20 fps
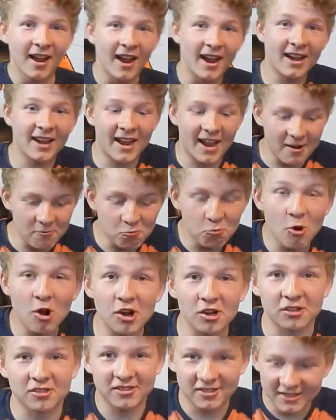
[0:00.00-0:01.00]
And it
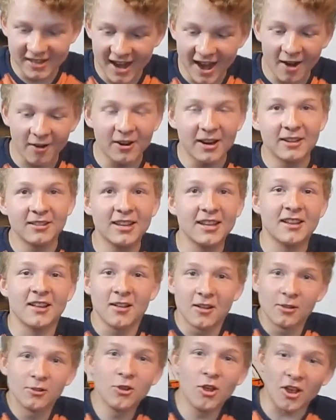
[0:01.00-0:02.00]
works now.
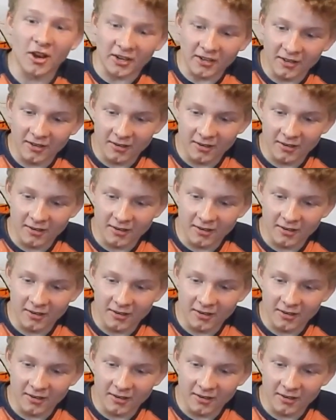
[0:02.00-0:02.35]
Look.